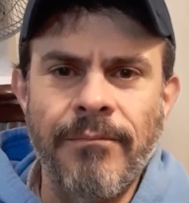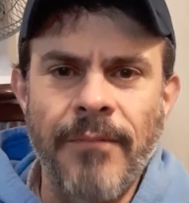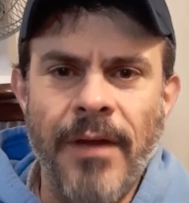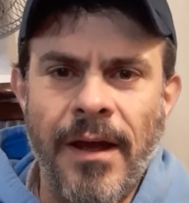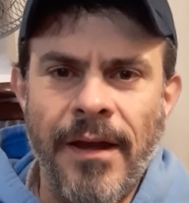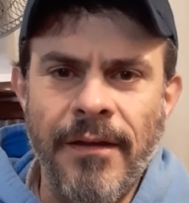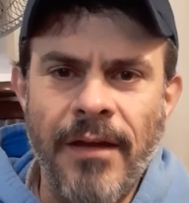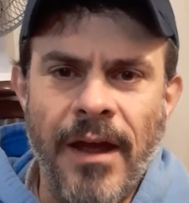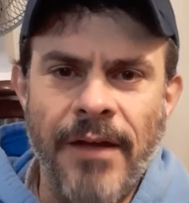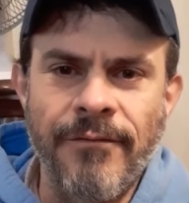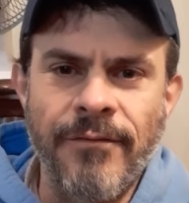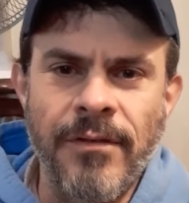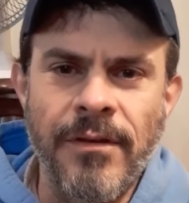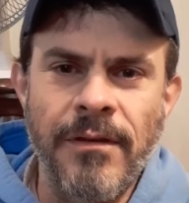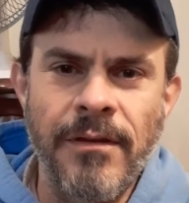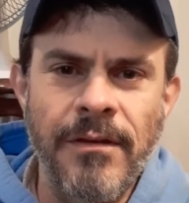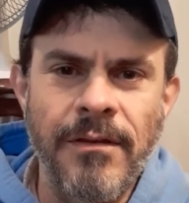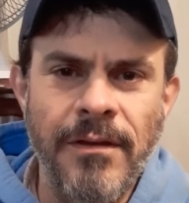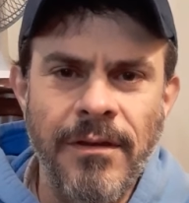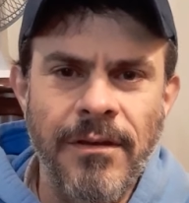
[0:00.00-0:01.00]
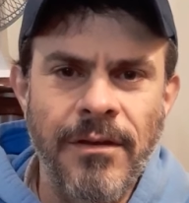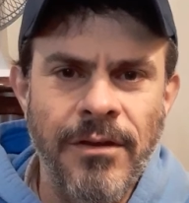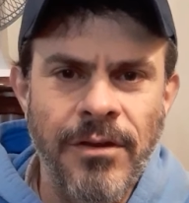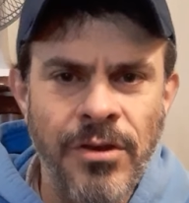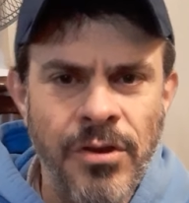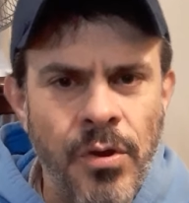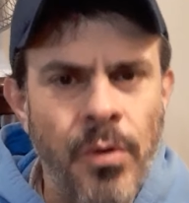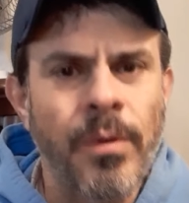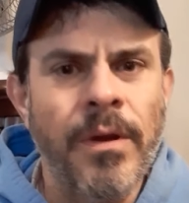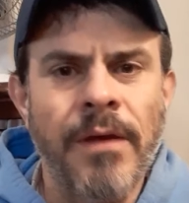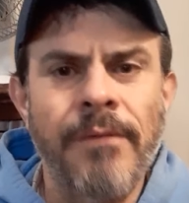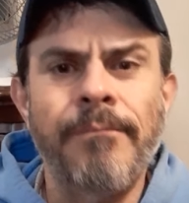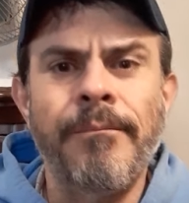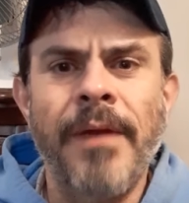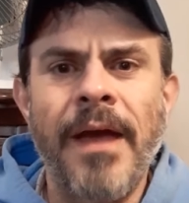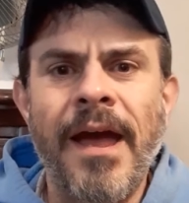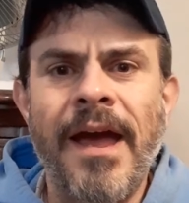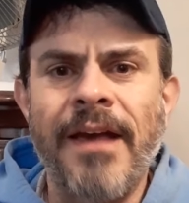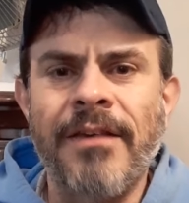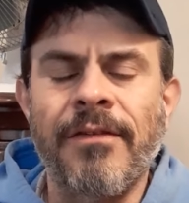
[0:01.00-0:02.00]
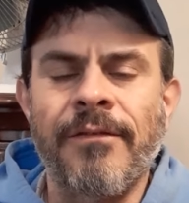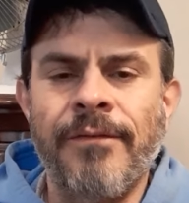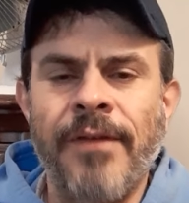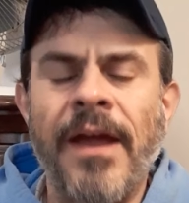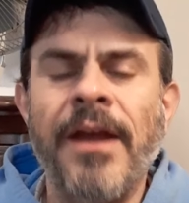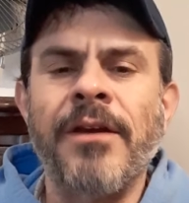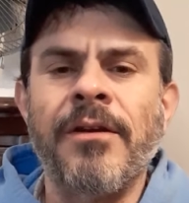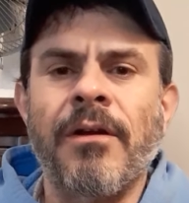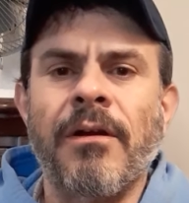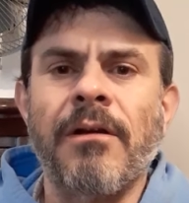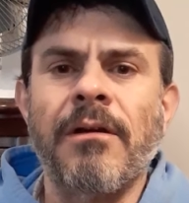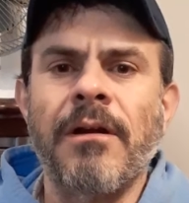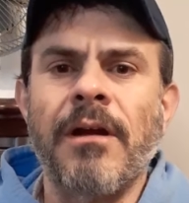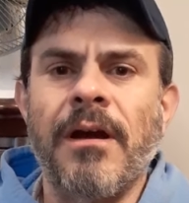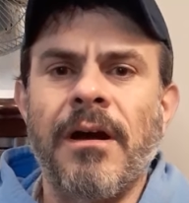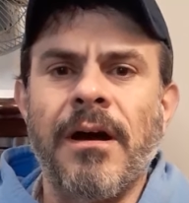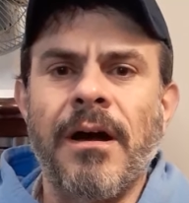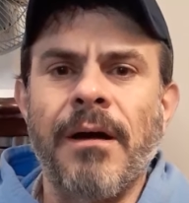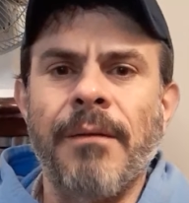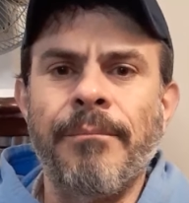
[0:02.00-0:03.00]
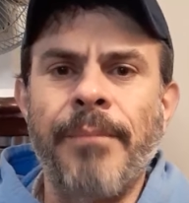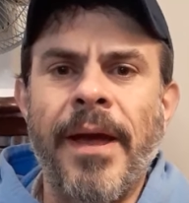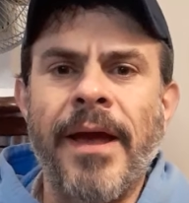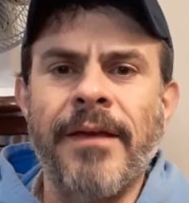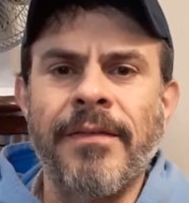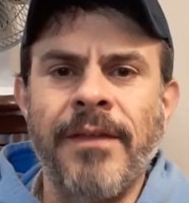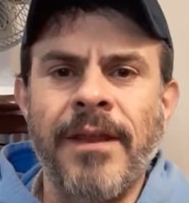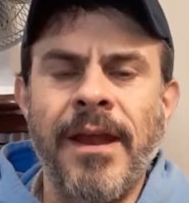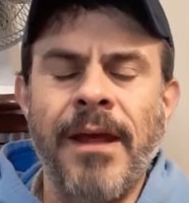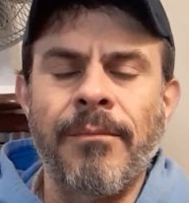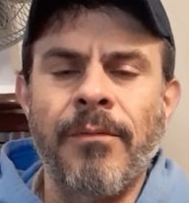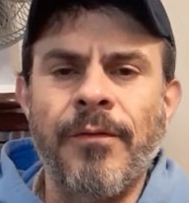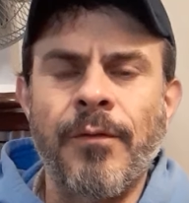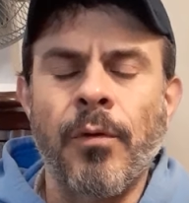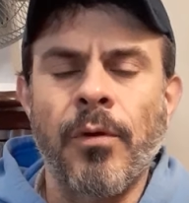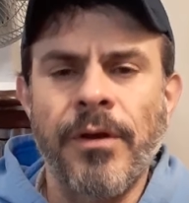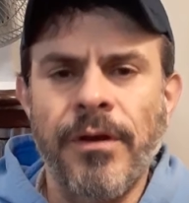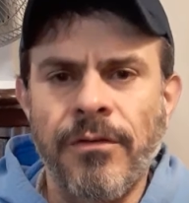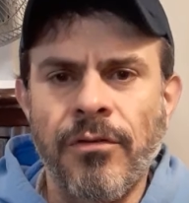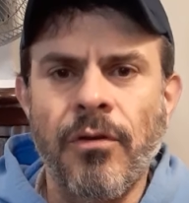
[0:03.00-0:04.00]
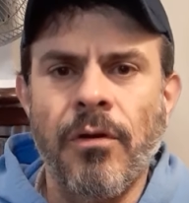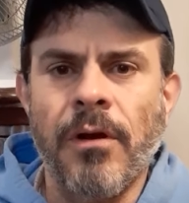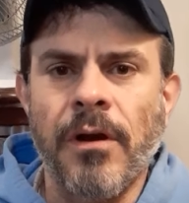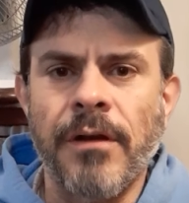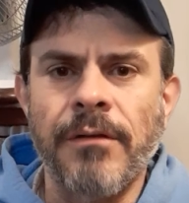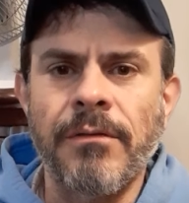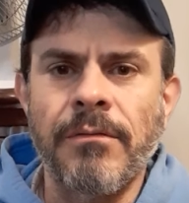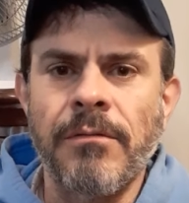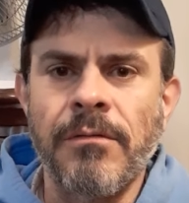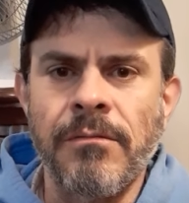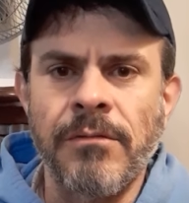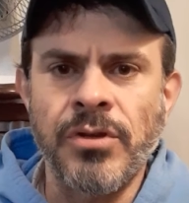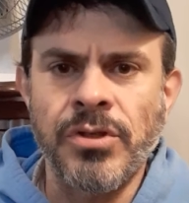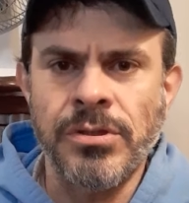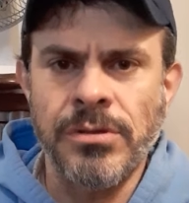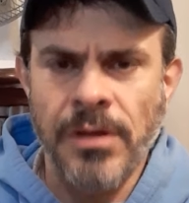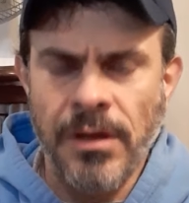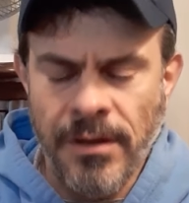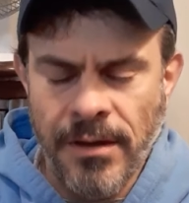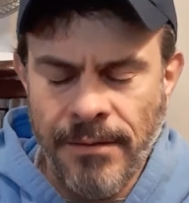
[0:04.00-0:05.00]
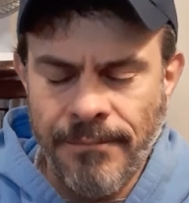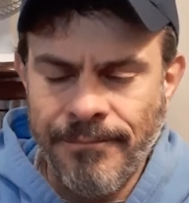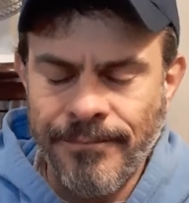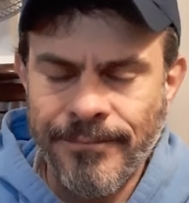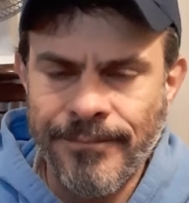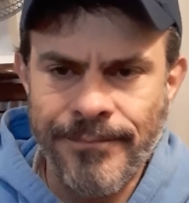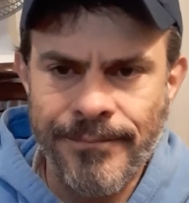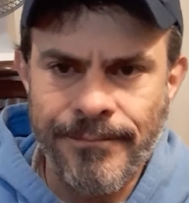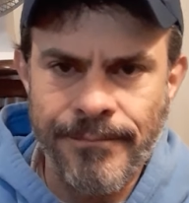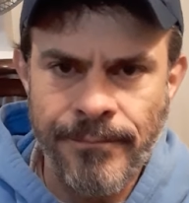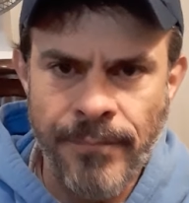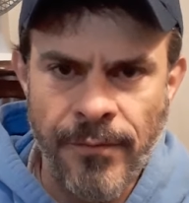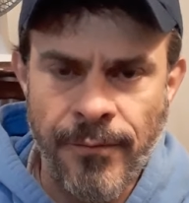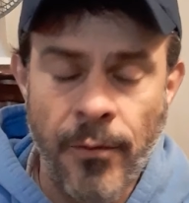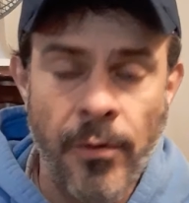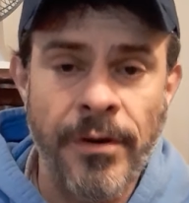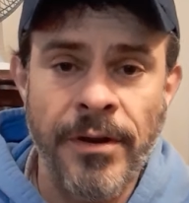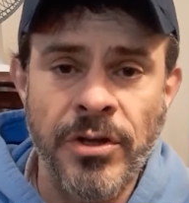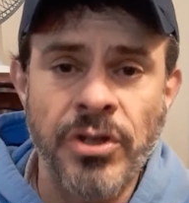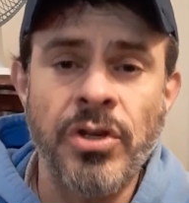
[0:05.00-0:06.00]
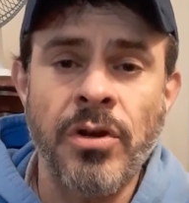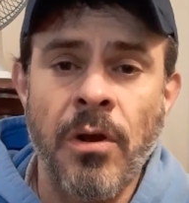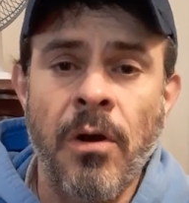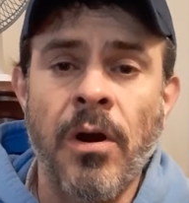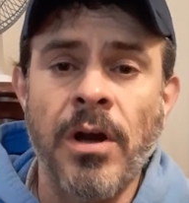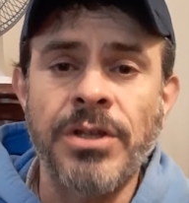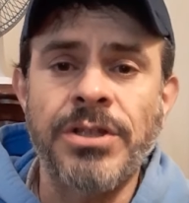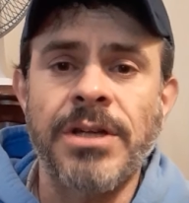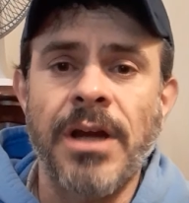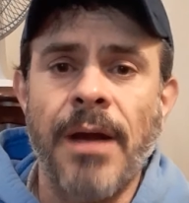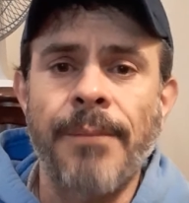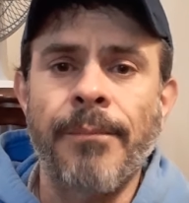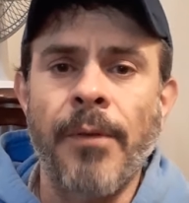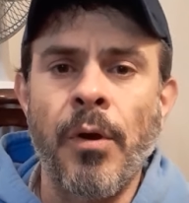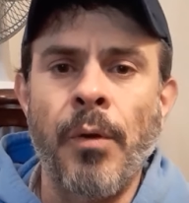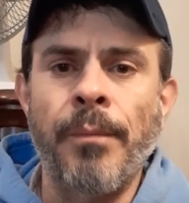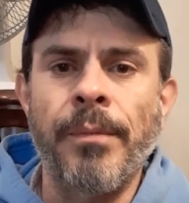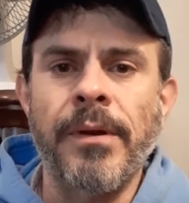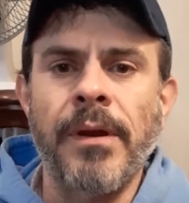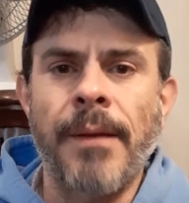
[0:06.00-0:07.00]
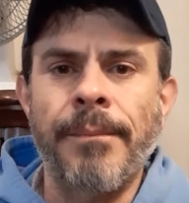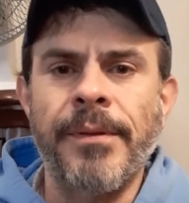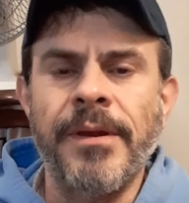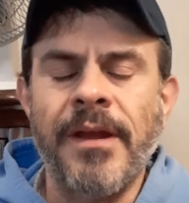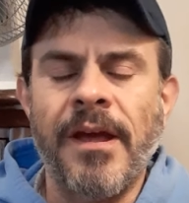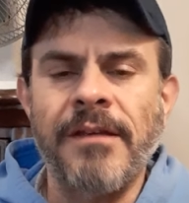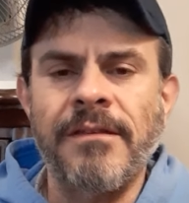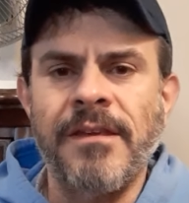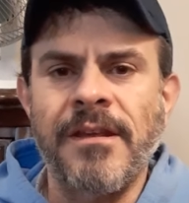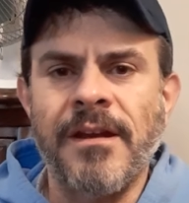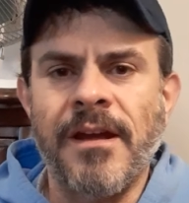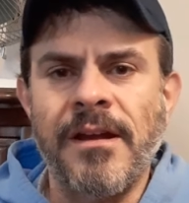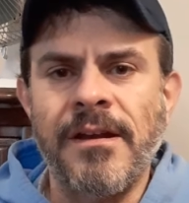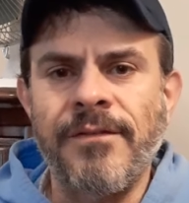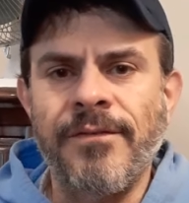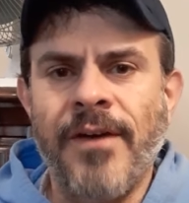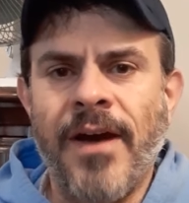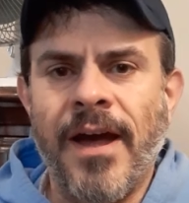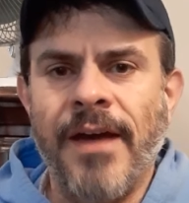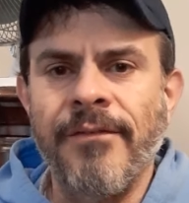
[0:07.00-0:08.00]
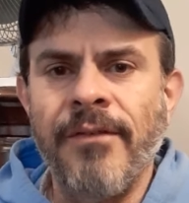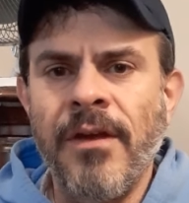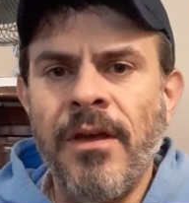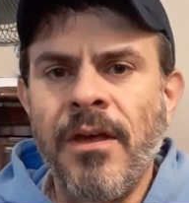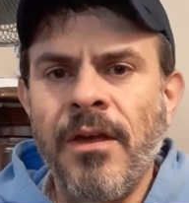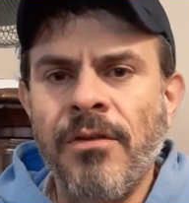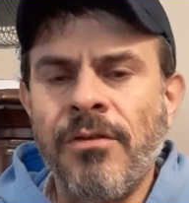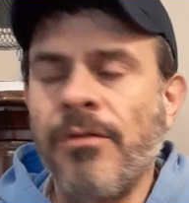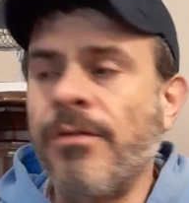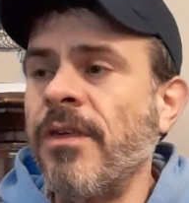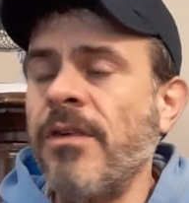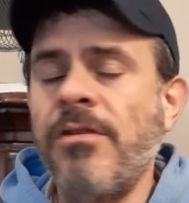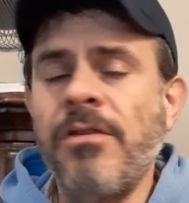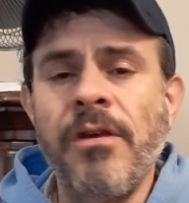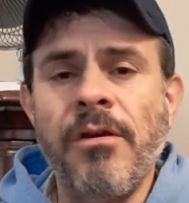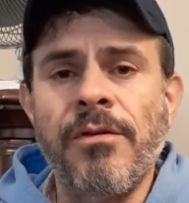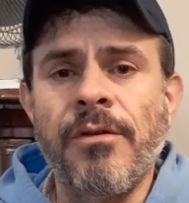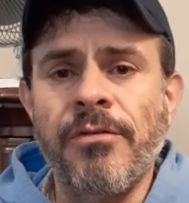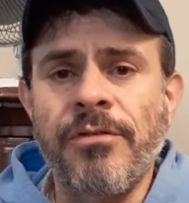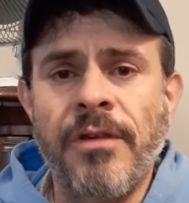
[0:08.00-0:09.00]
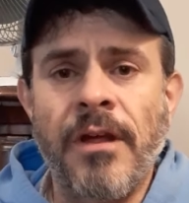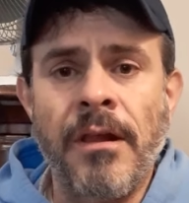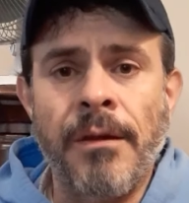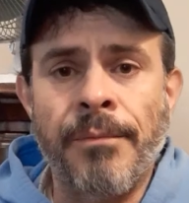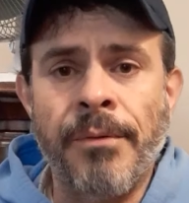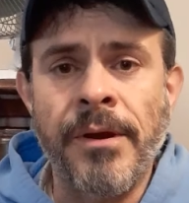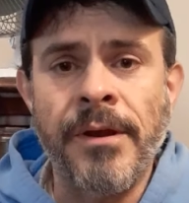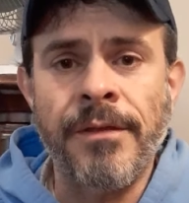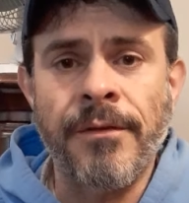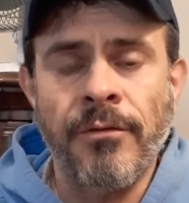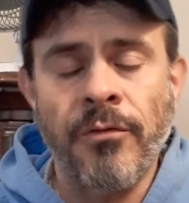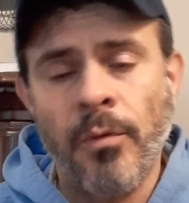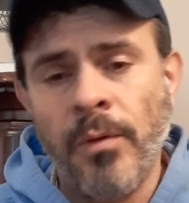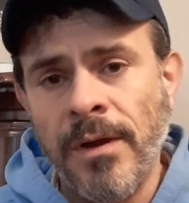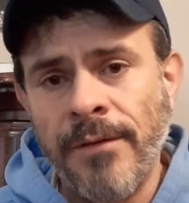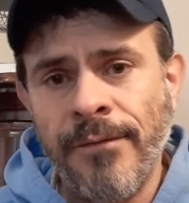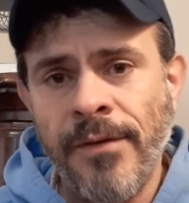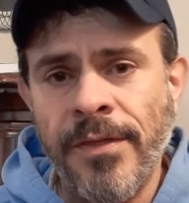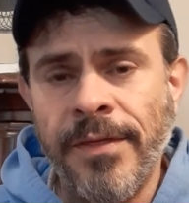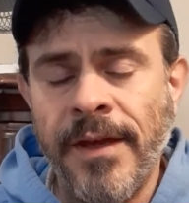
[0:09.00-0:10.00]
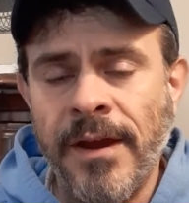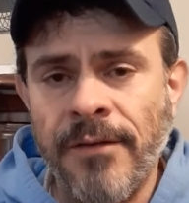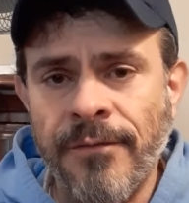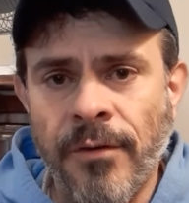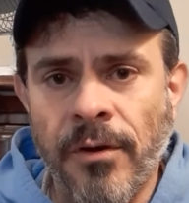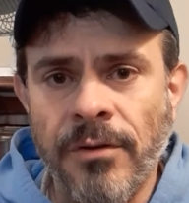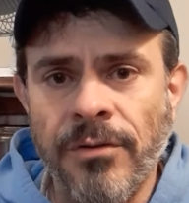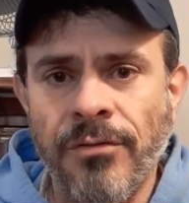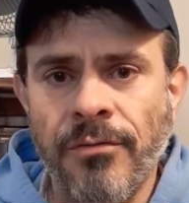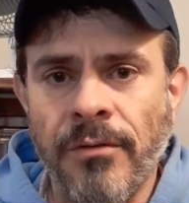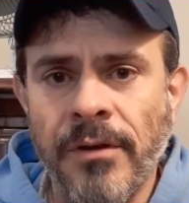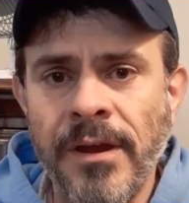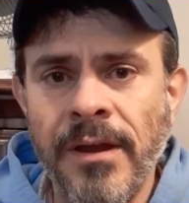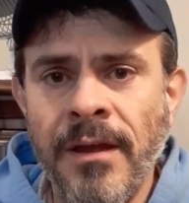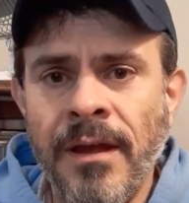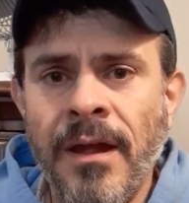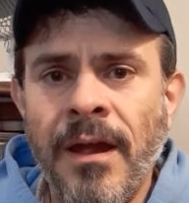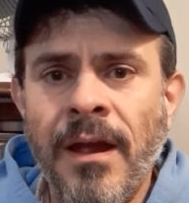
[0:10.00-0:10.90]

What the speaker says: I knew him as a vendor back in the day before his card shop opened up in 1995. So this year they're celebrating their 25th anniversary.